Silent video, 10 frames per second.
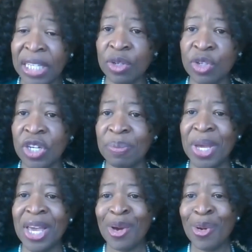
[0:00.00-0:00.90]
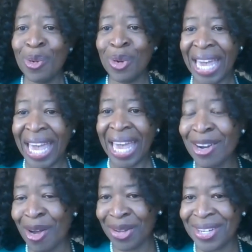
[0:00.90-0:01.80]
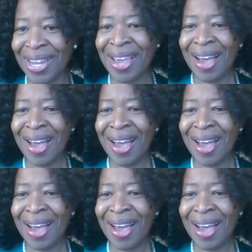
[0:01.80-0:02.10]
leadership who cannot